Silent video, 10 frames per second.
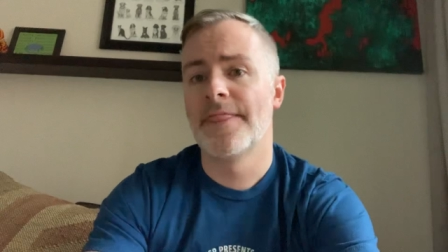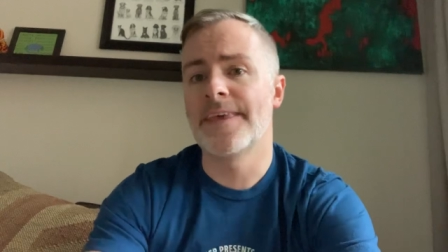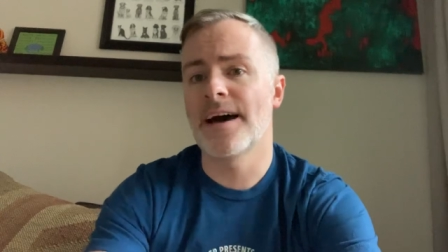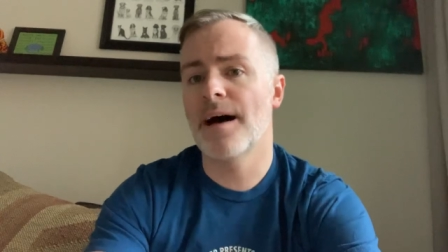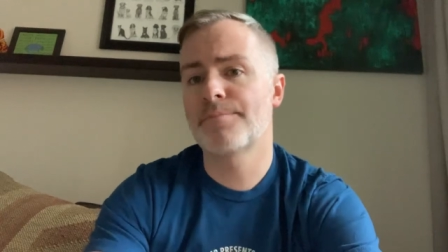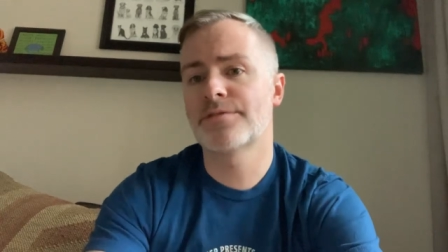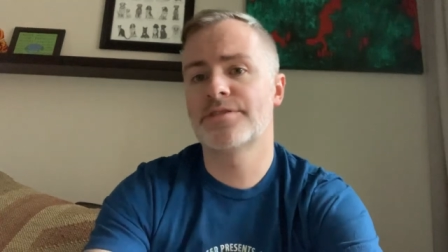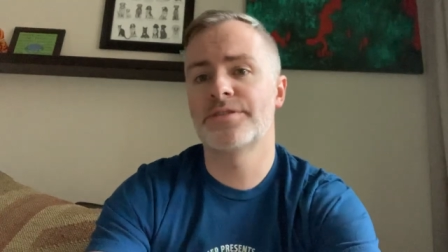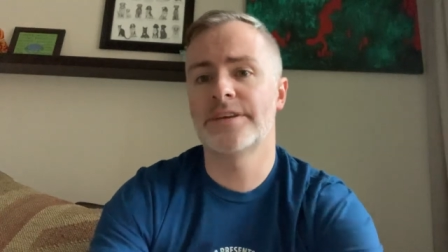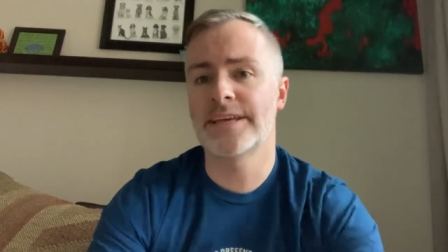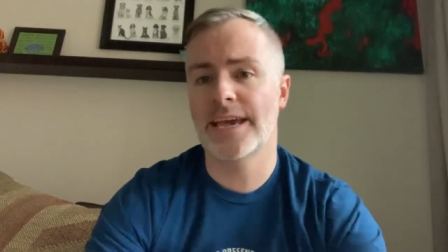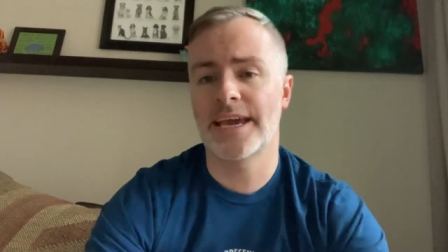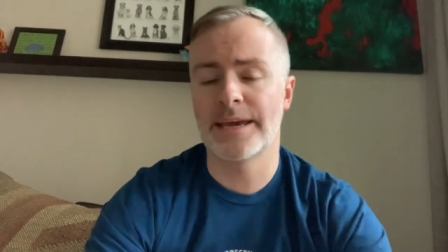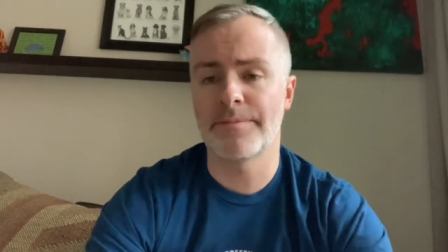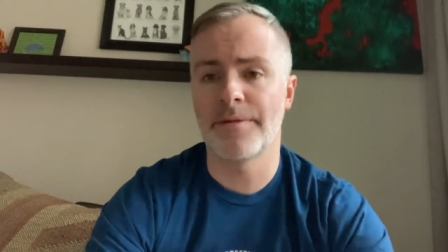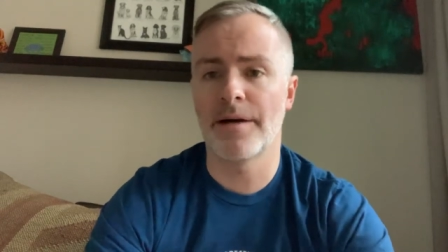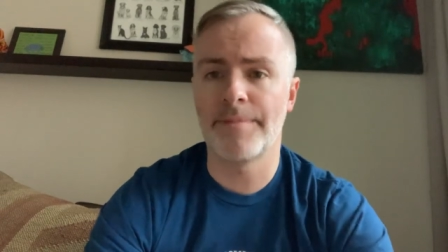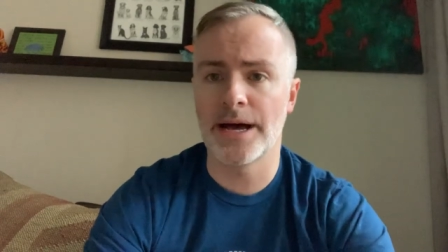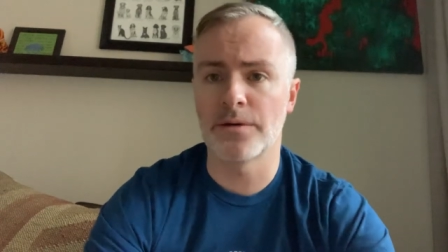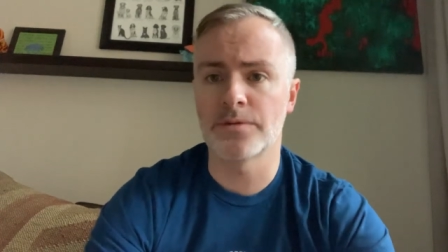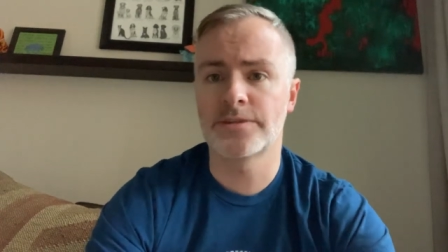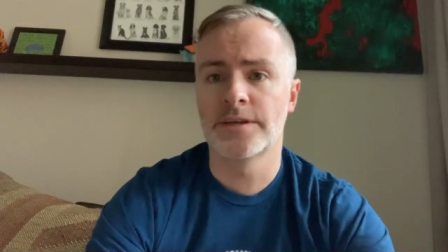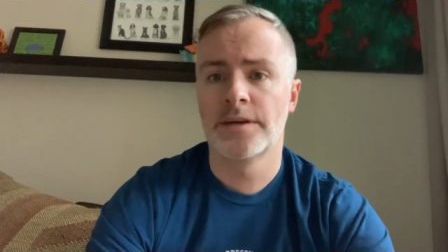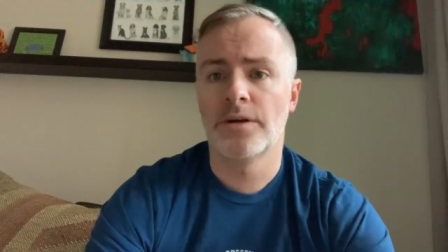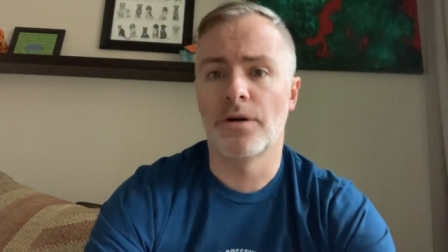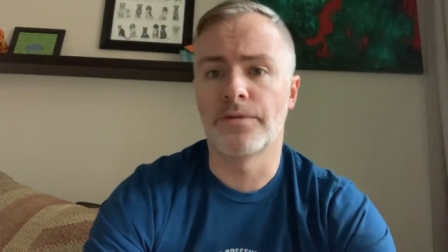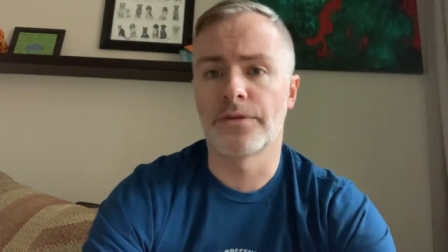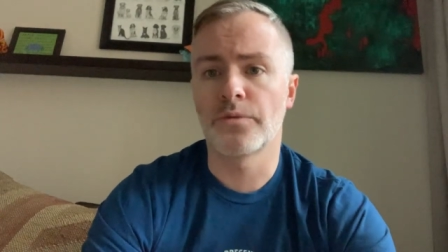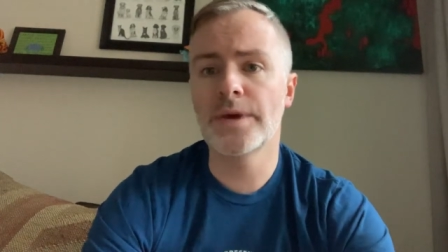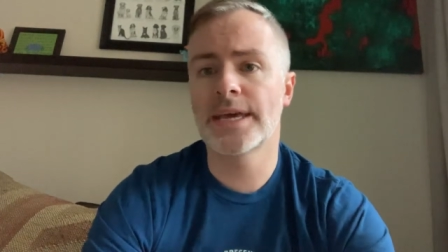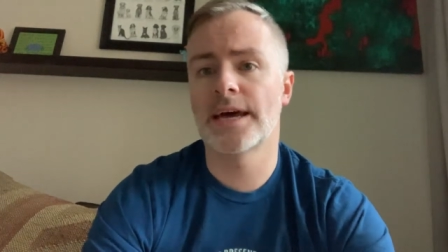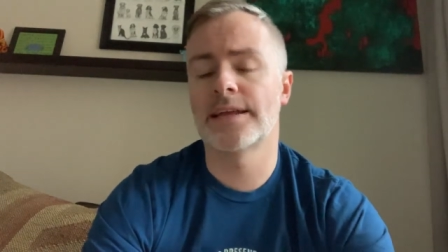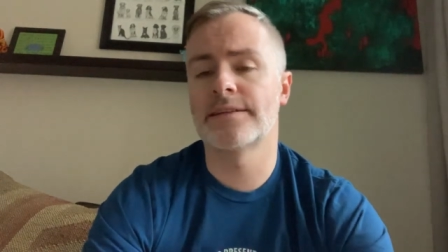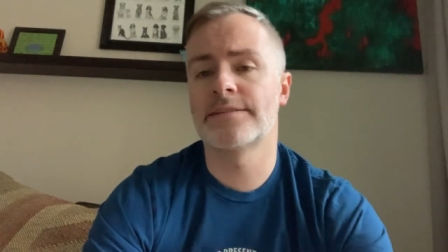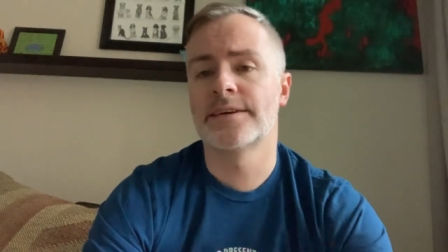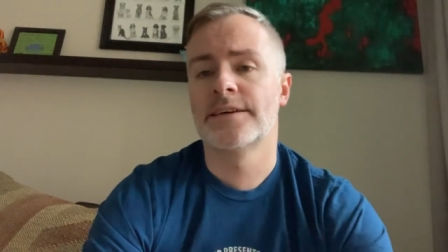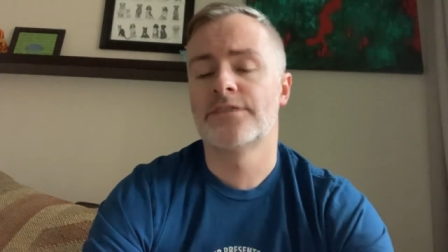the opportunity came about over the weekend